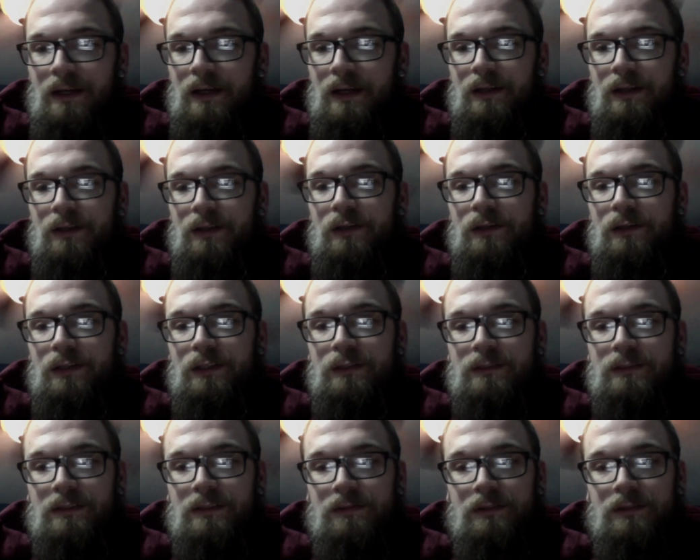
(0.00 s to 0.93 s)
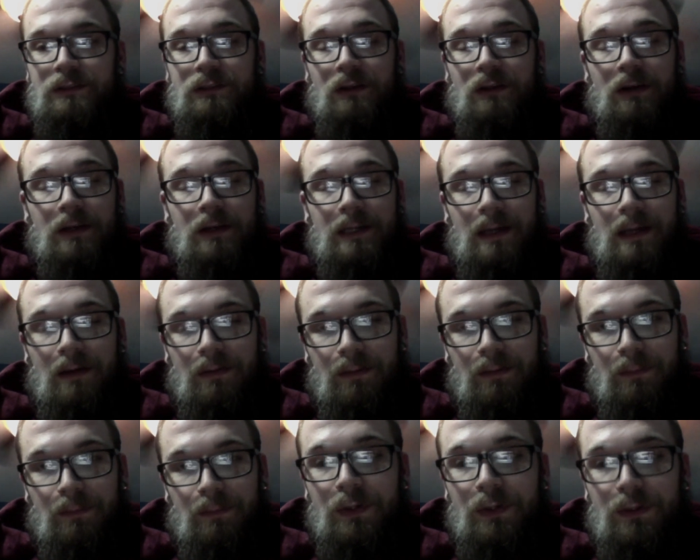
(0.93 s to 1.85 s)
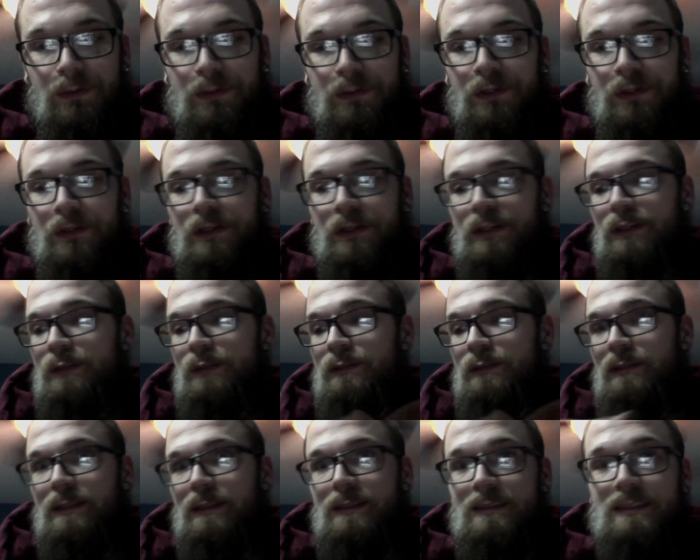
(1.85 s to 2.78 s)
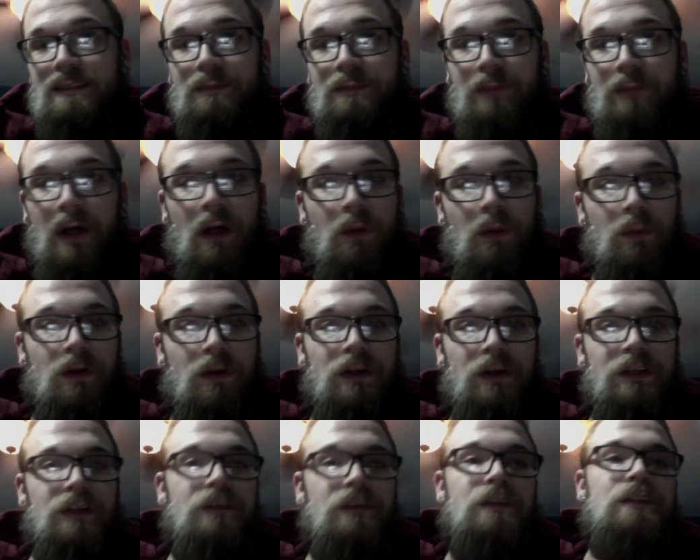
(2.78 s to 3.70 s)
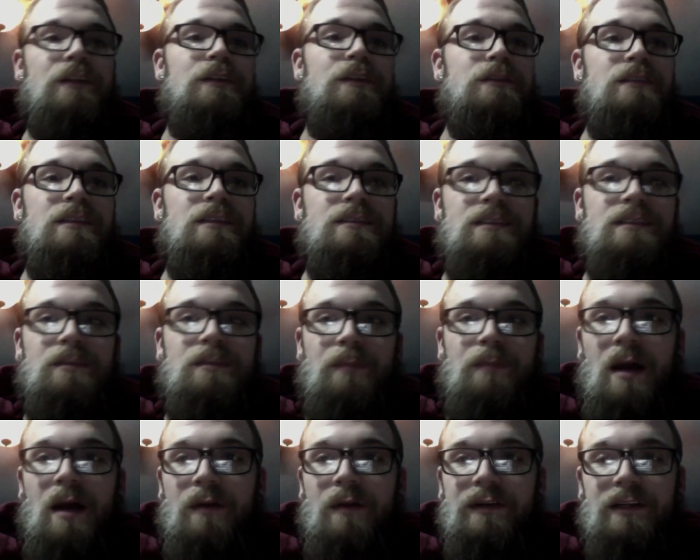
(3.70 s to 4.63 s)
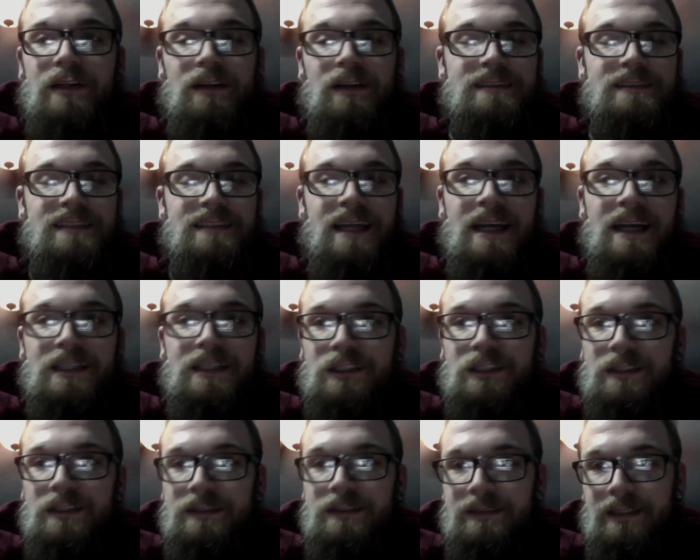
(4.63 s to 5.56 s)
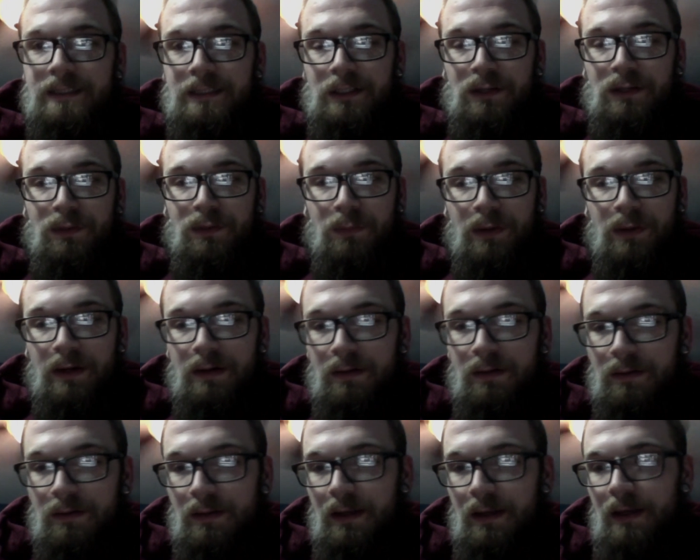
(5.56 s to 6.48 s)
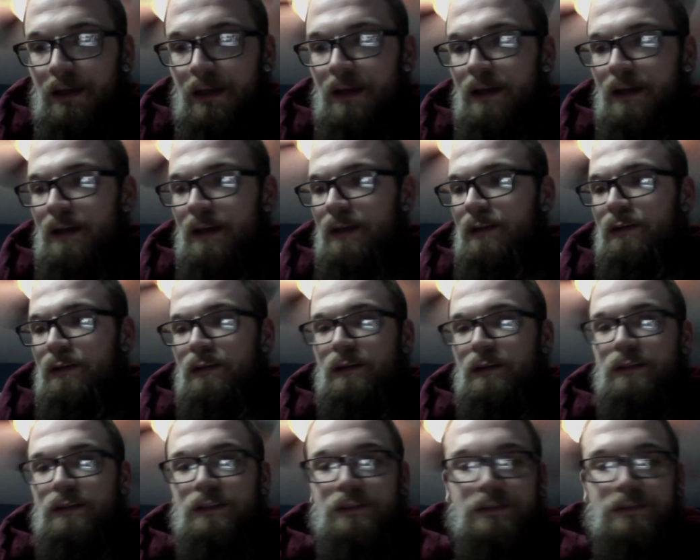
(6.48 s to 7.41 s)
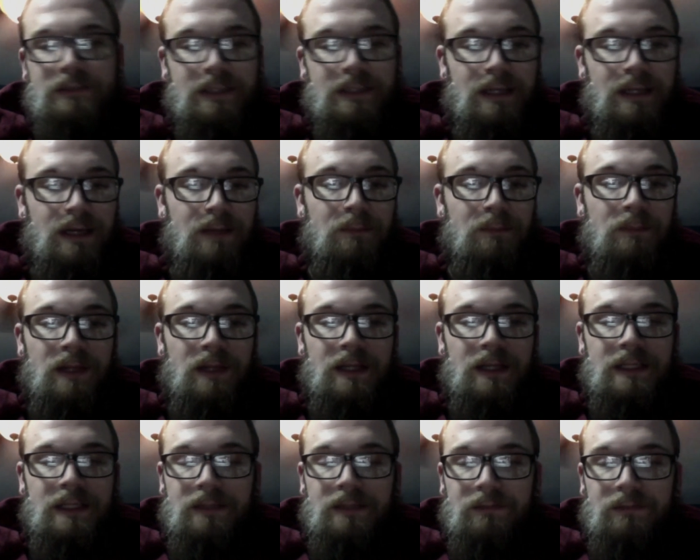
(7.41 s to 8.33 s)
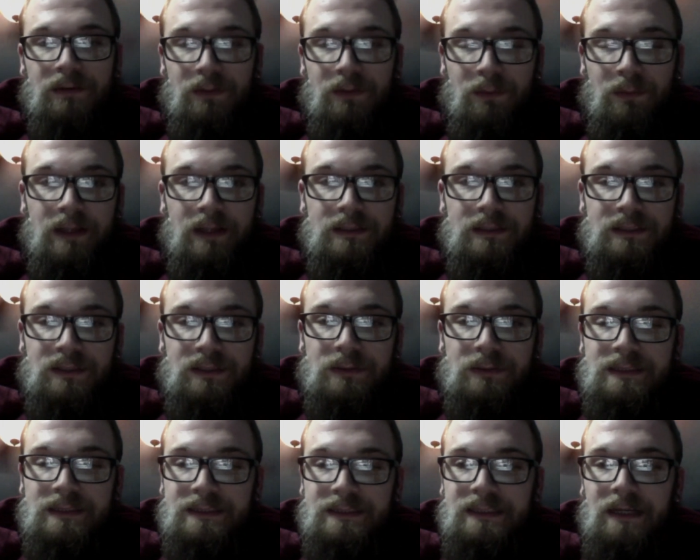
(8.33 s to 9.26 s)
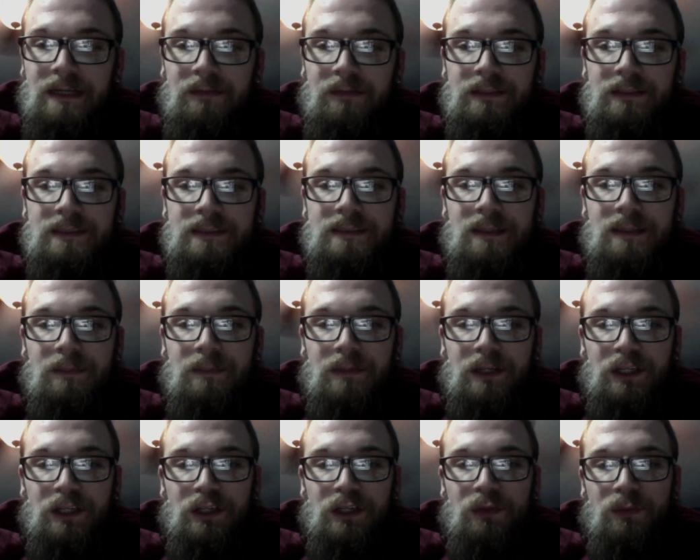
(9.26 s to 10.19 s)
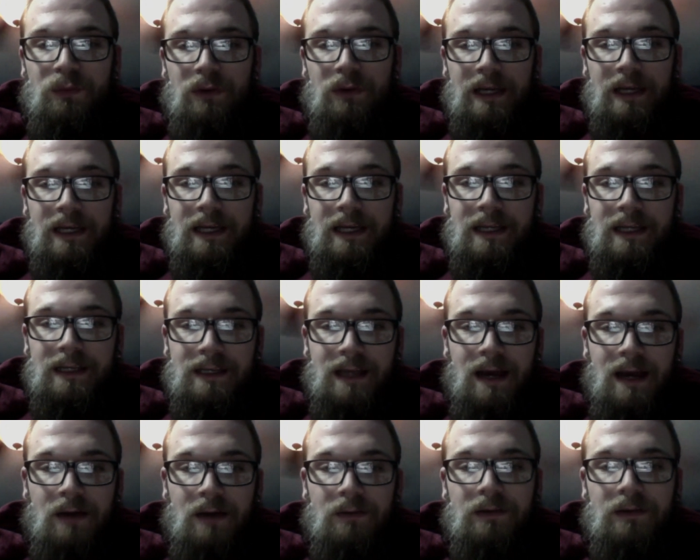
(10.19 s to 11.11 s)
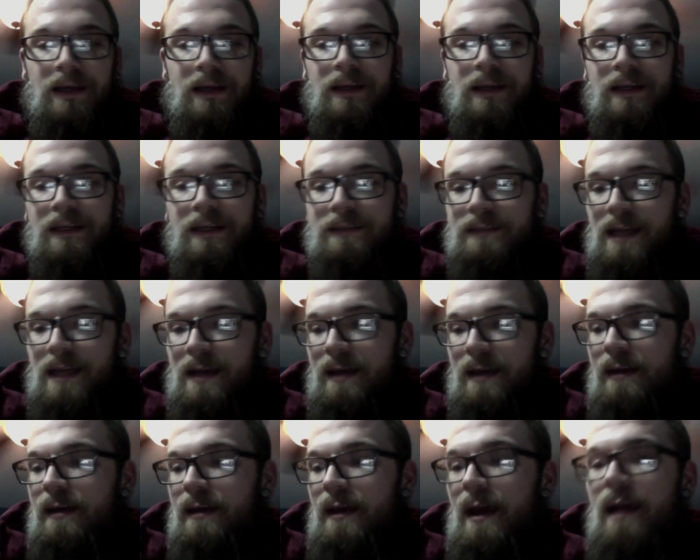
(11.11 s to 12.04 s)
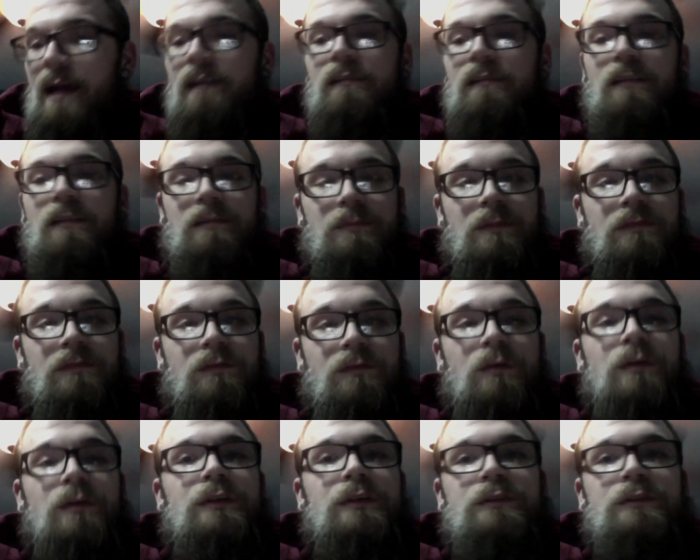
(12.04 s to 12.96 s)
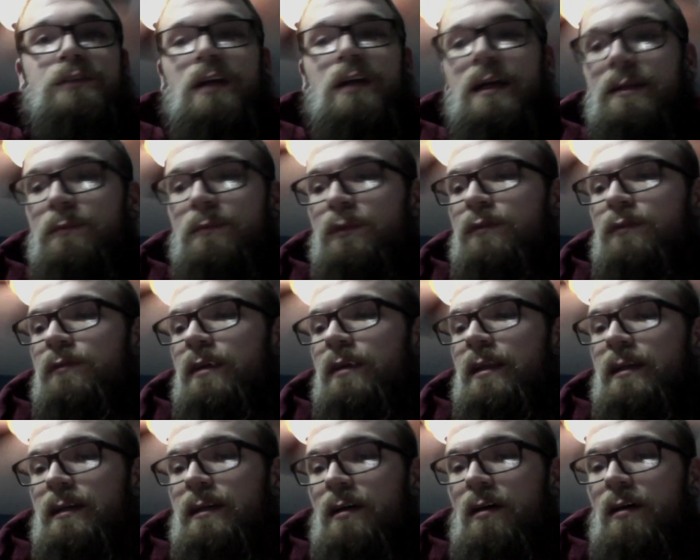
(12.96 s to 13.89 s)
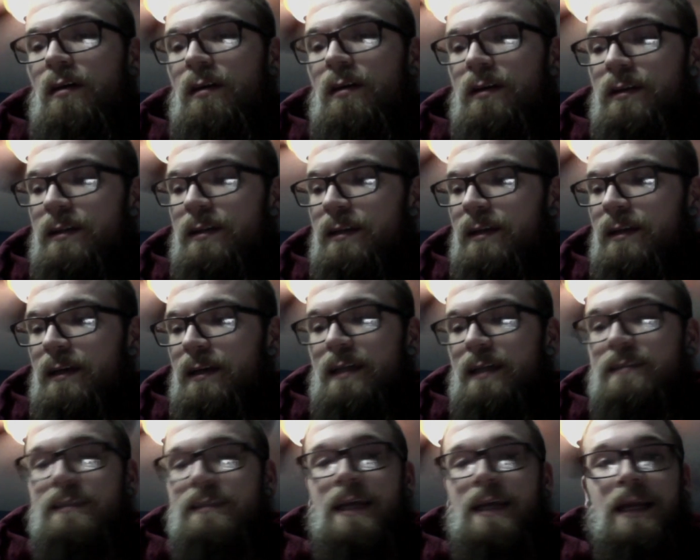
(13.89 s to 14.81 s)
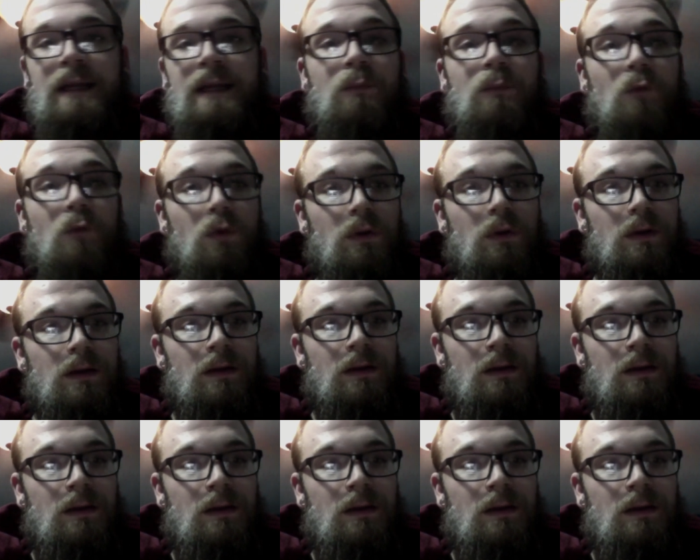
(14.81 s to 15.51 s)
You can use it for drawing down the moon. You can use it in spell work. You can use it to power your intentions and your will. You can use it in many different ways. So it's definitely something you want to get down and get taken care of before you try to move any on to any more